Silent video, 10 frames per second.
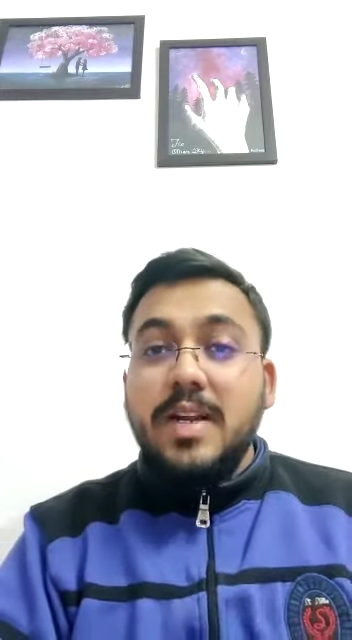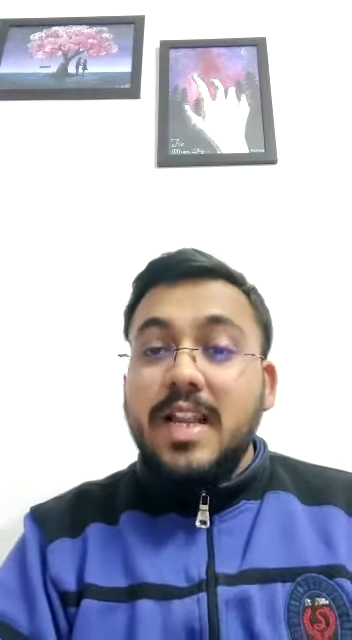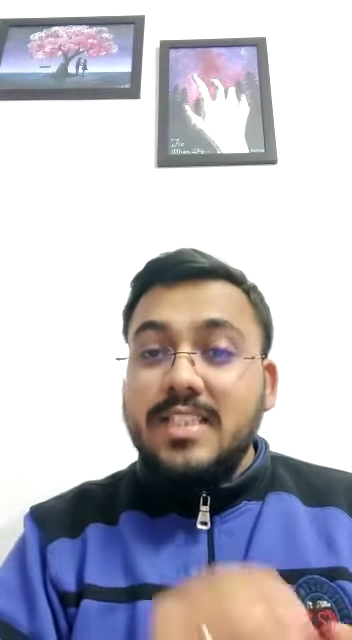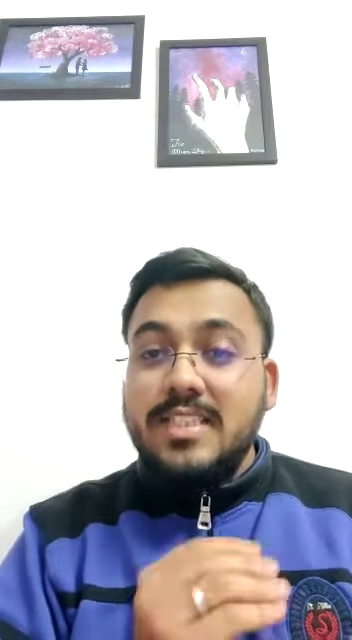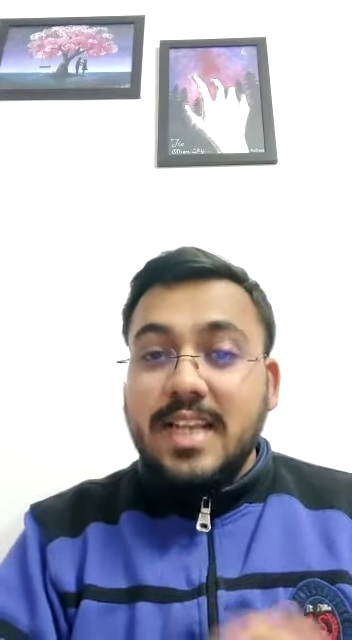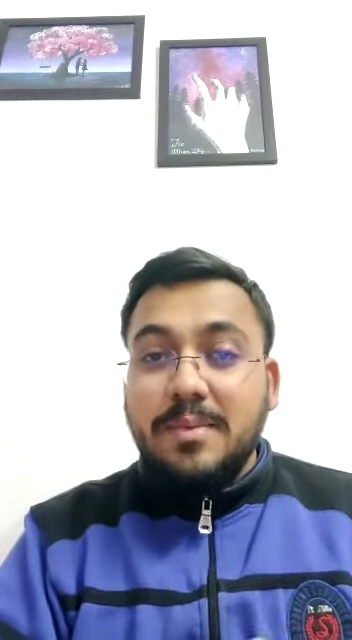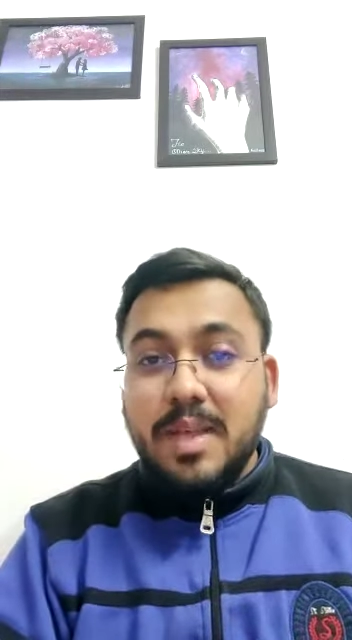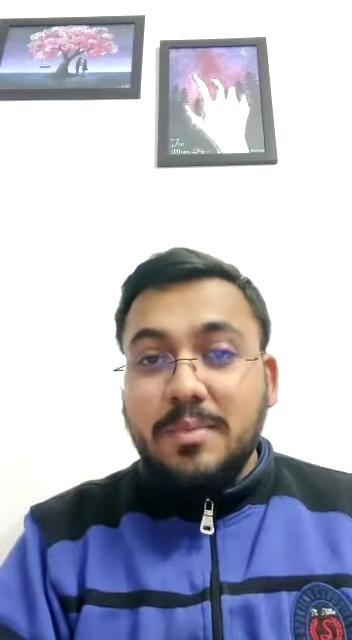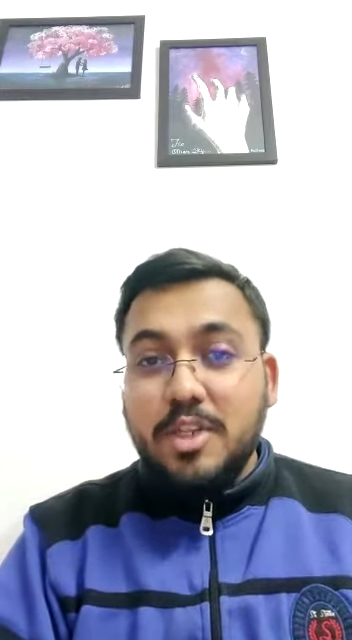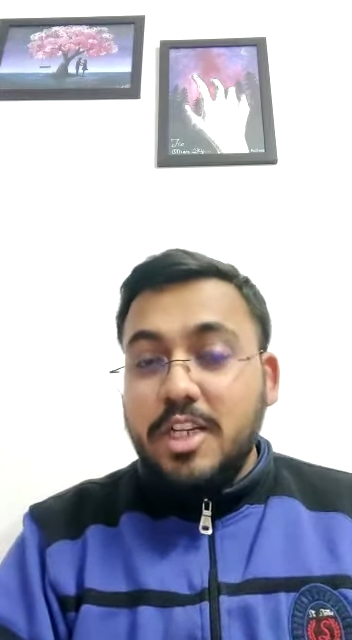but at the same
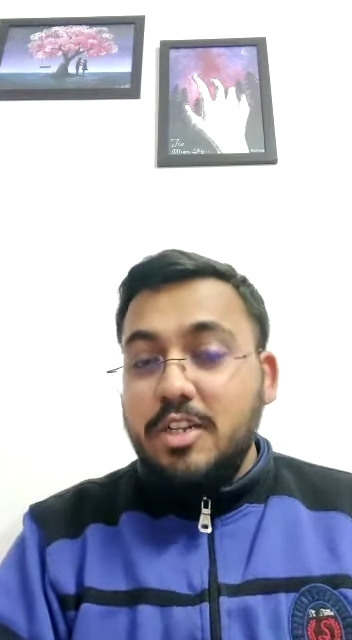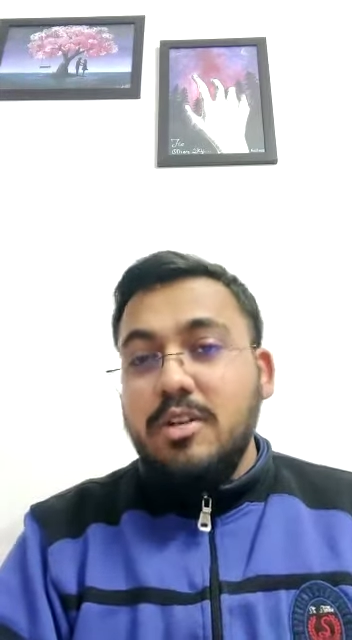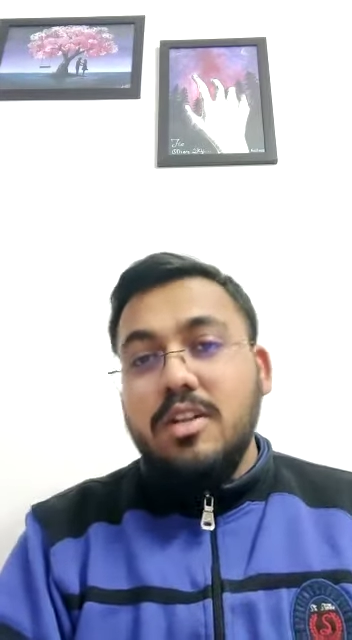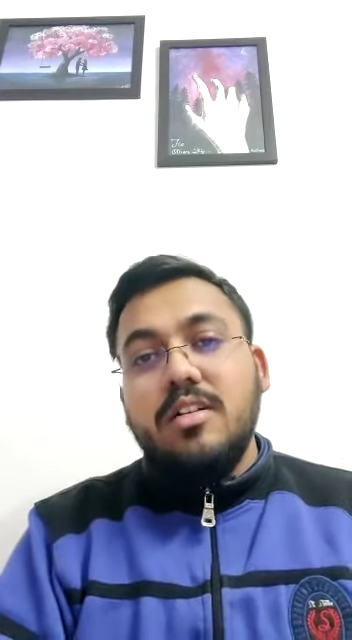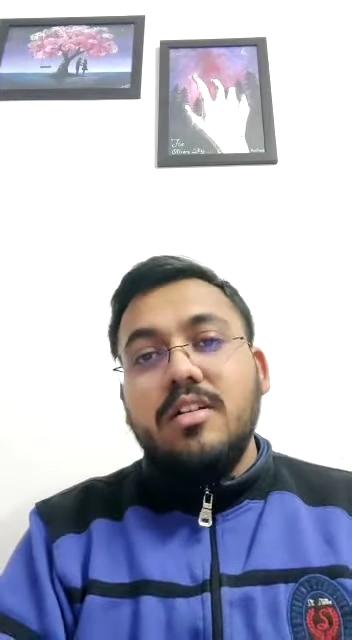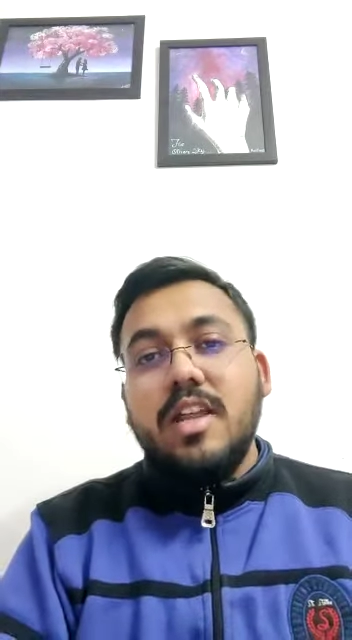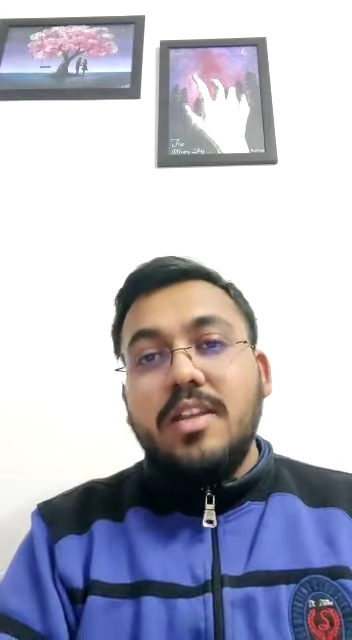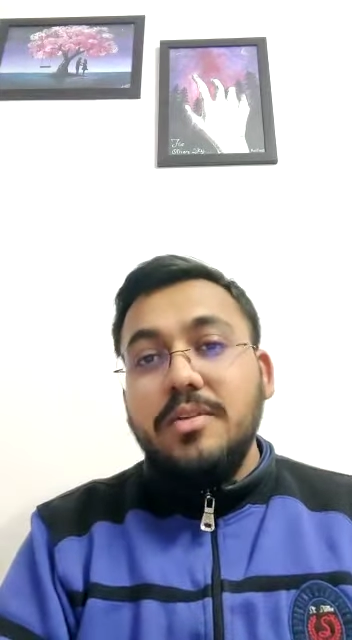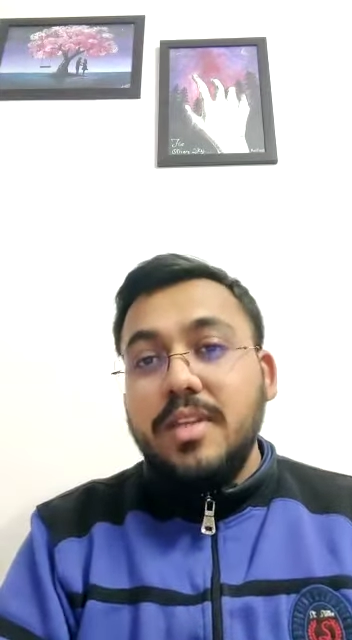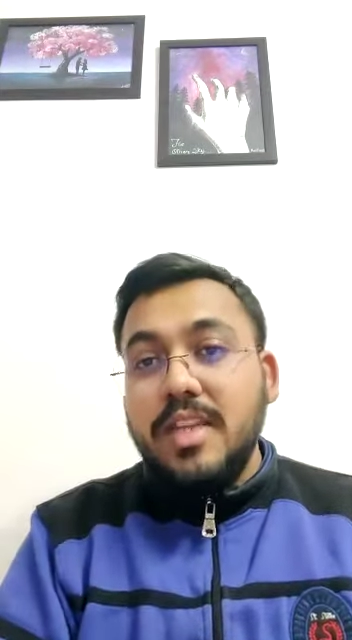time, you need to learn
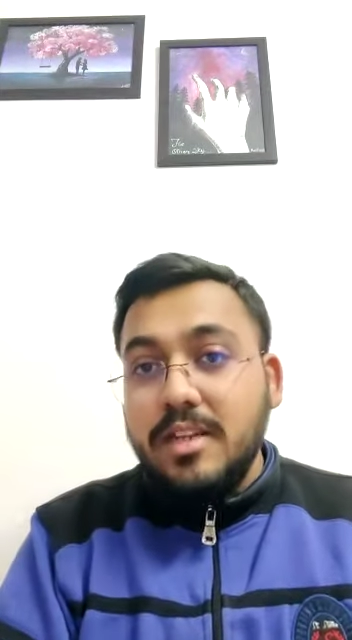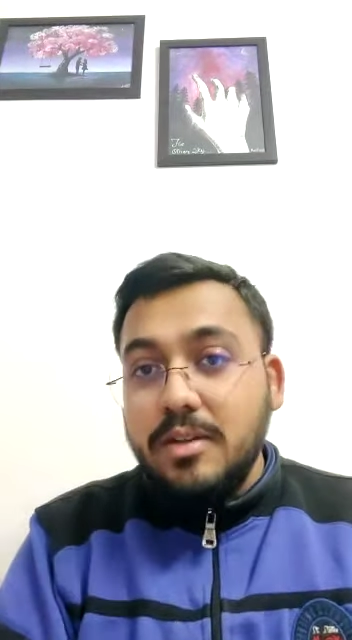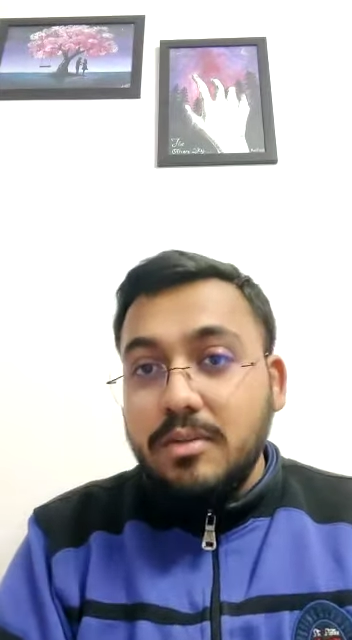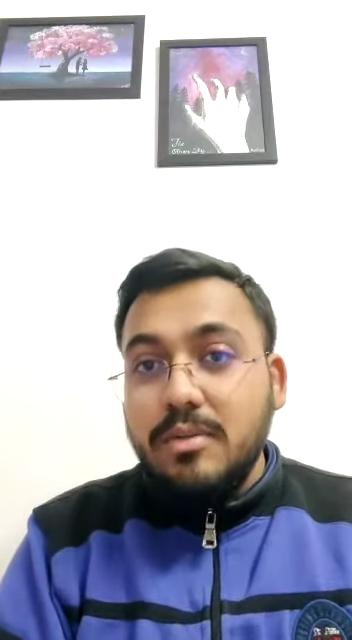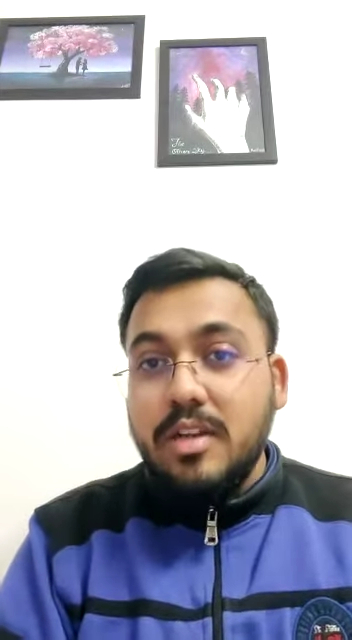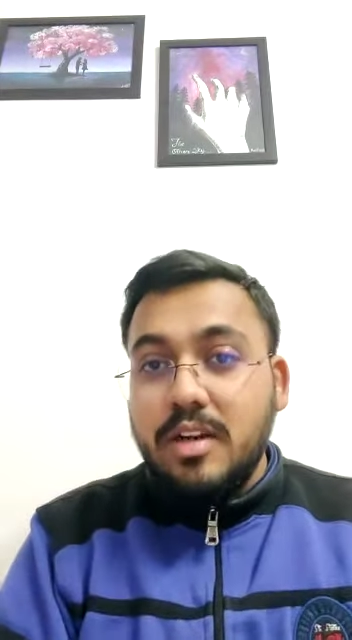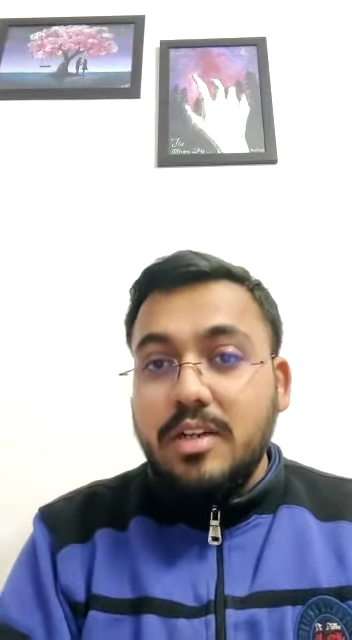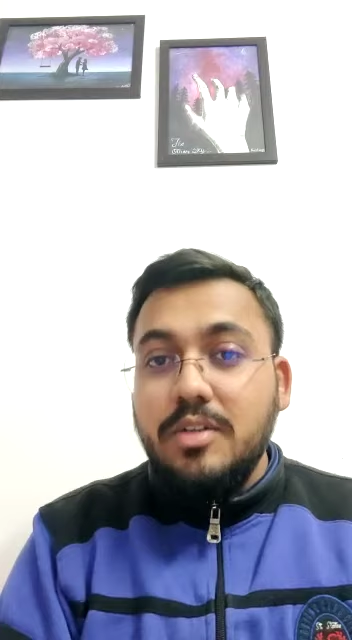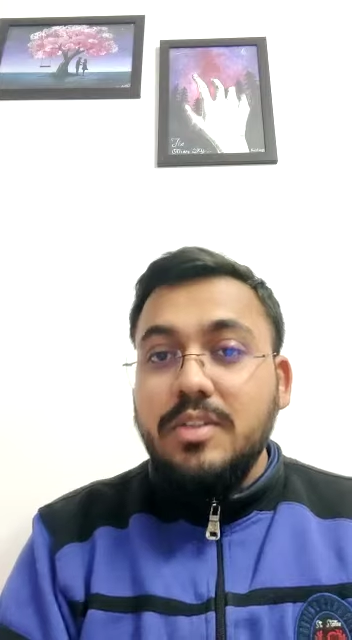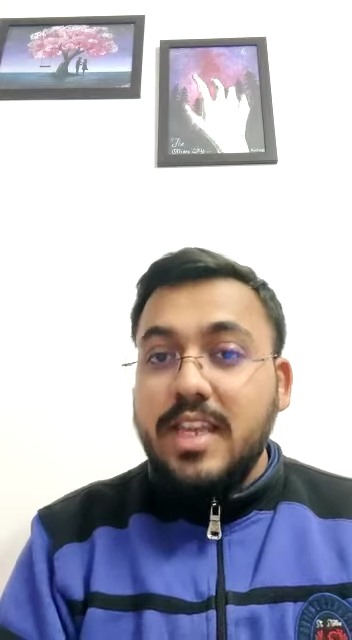and you need to
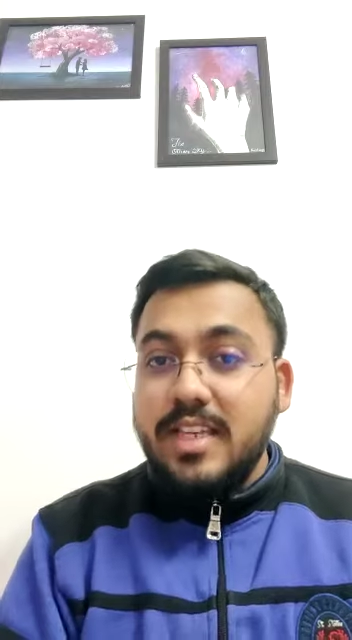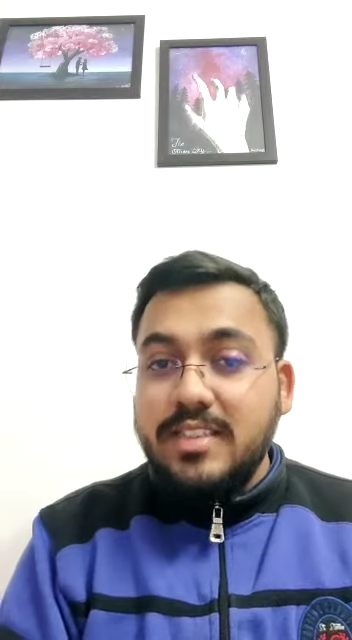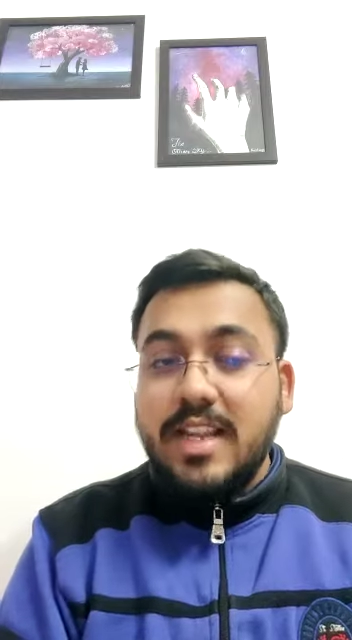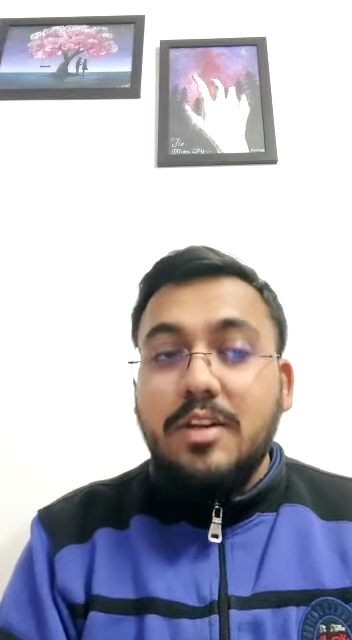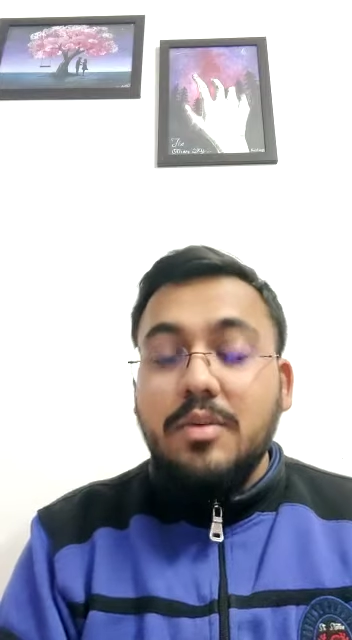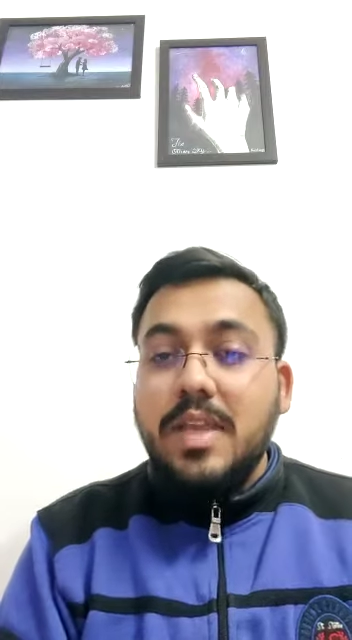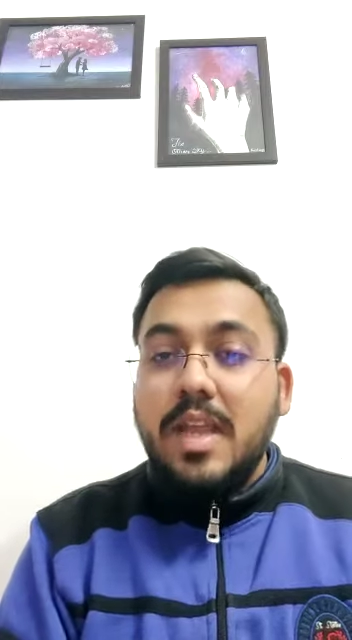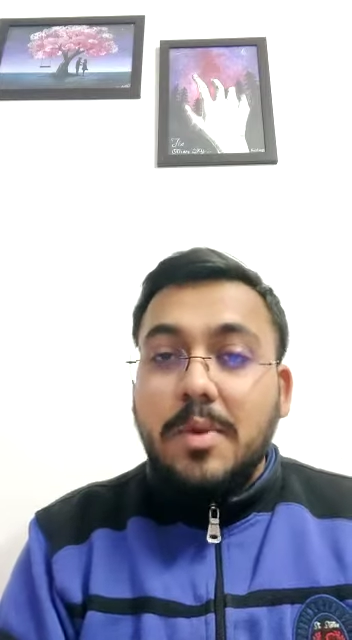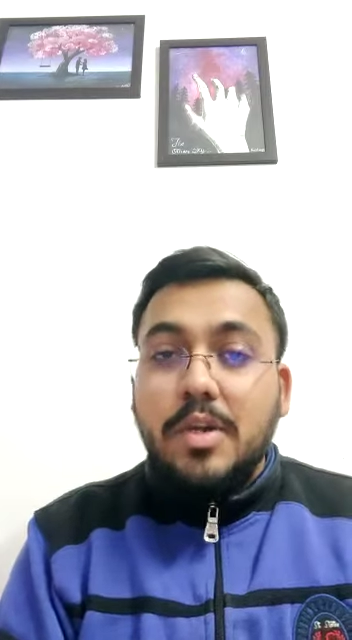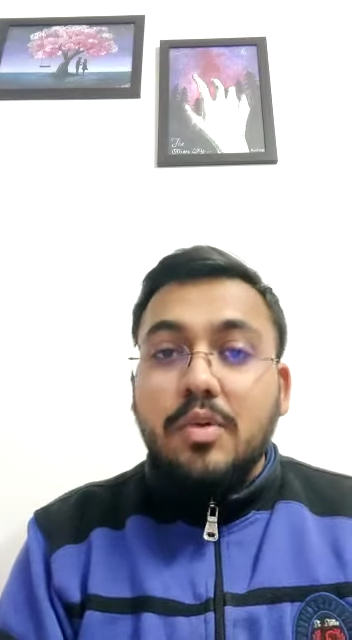learn to the extent to
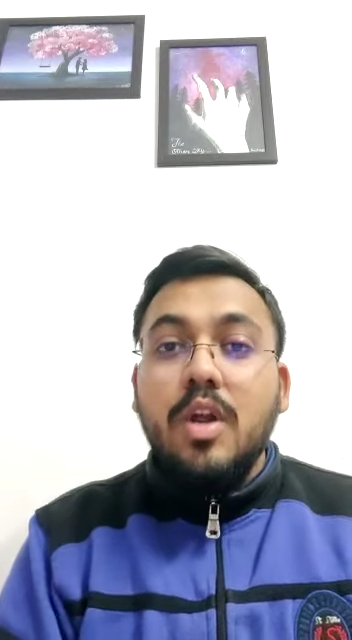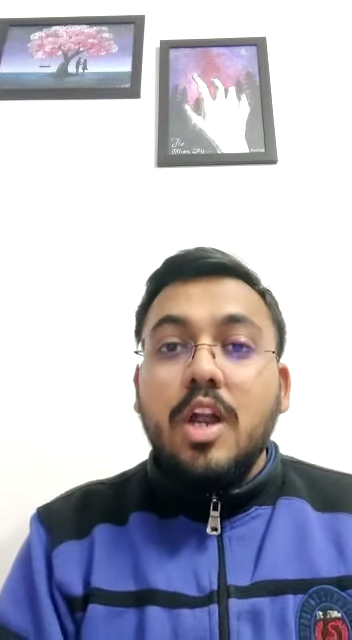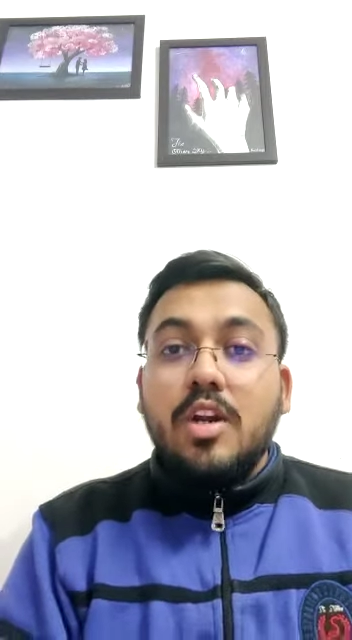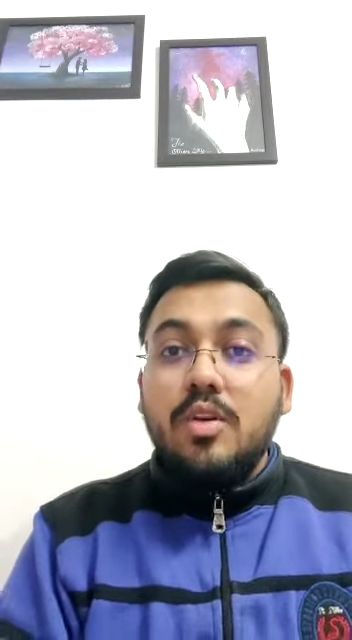be able to